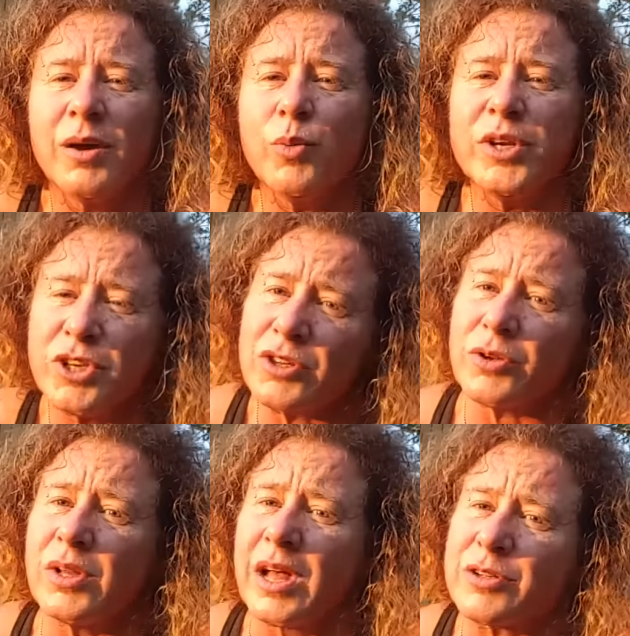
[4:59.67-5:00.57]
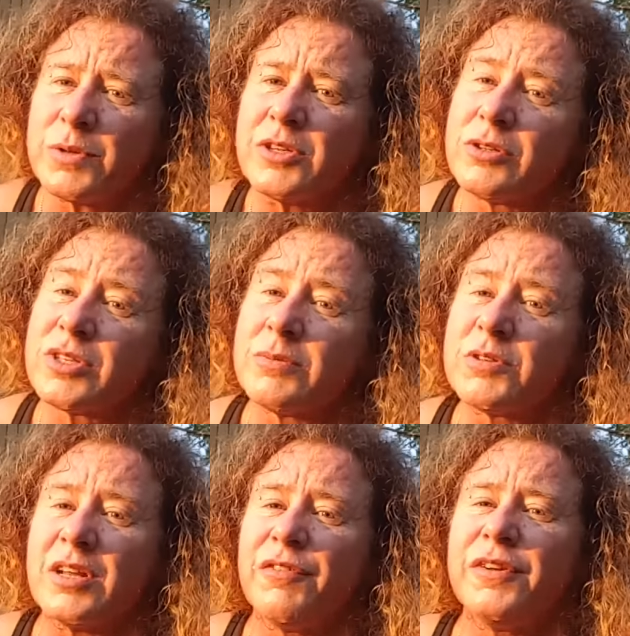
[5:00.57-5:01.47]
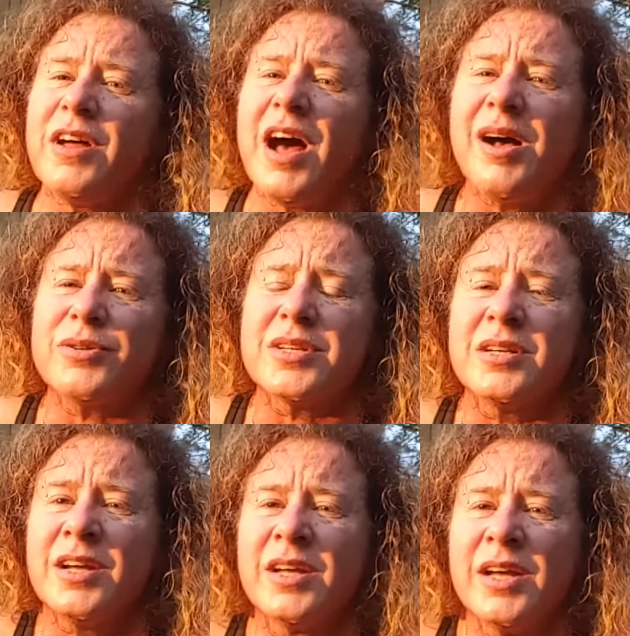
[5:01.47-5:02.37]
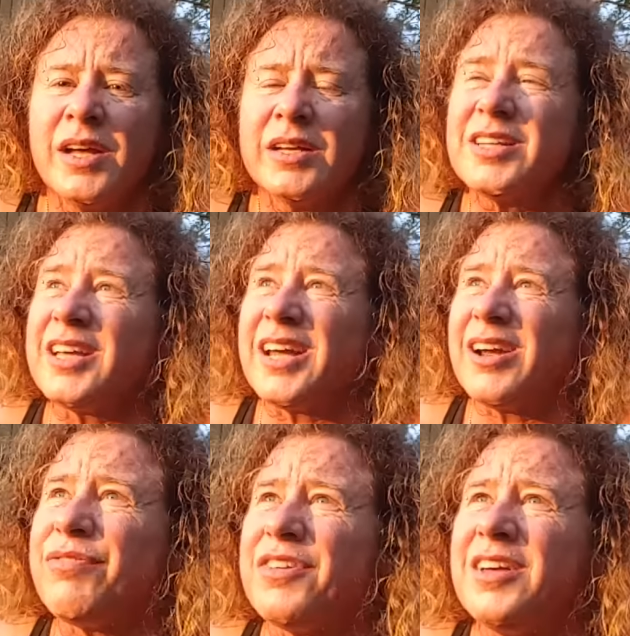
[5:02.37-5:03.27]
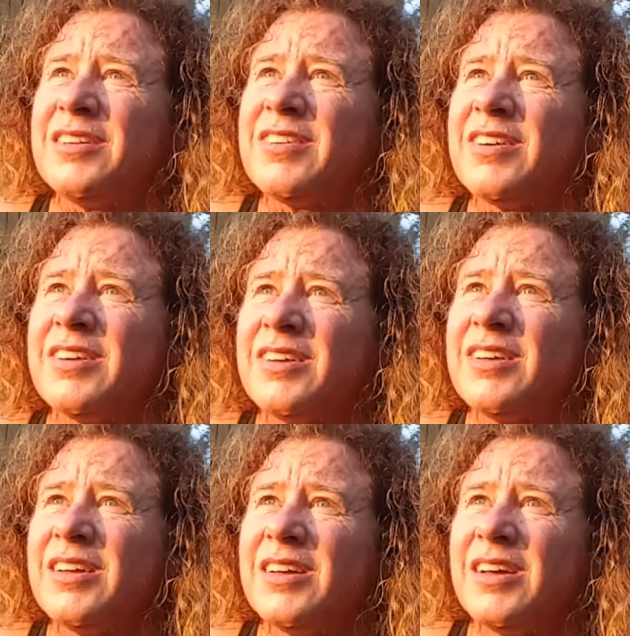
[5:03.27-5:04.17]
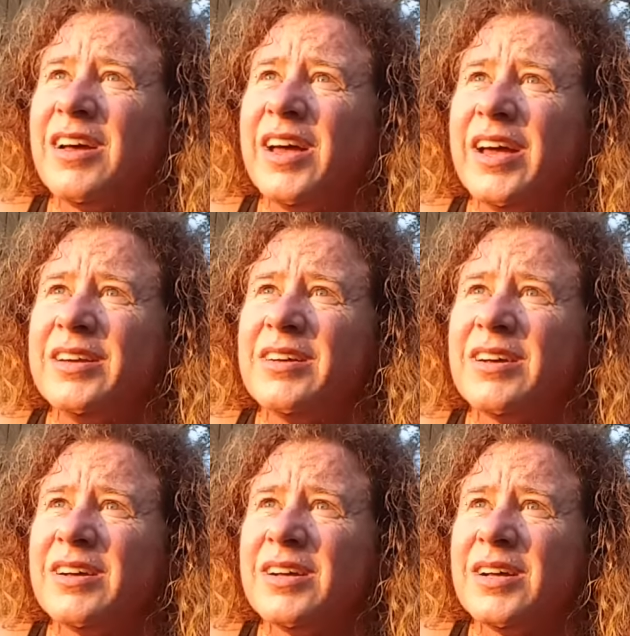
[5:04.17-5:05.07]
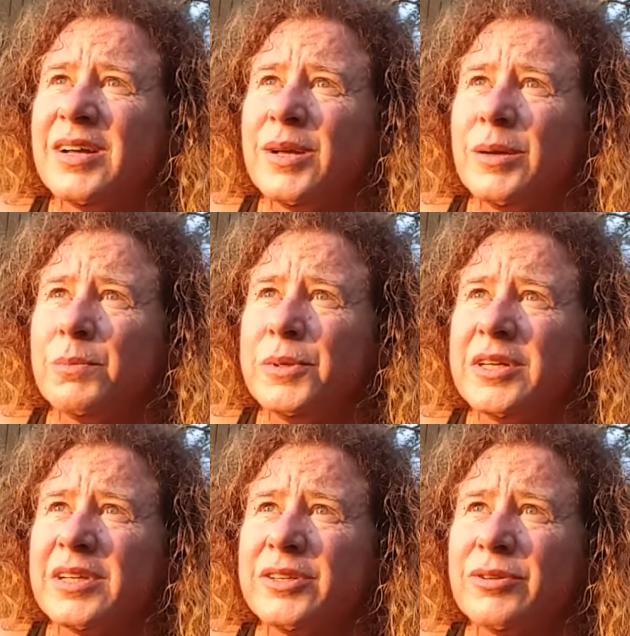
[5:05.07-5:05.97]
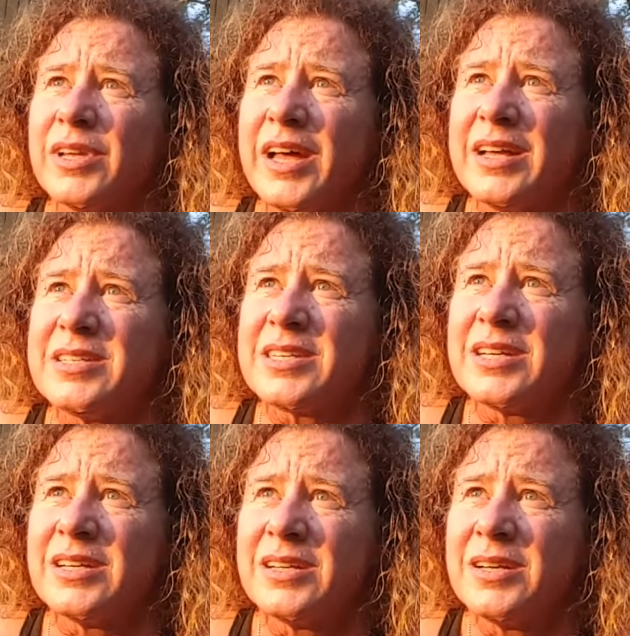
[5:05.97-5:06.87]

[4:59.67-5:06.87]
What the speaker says: which also allows me to do some stuff in the house and take of things and be a little less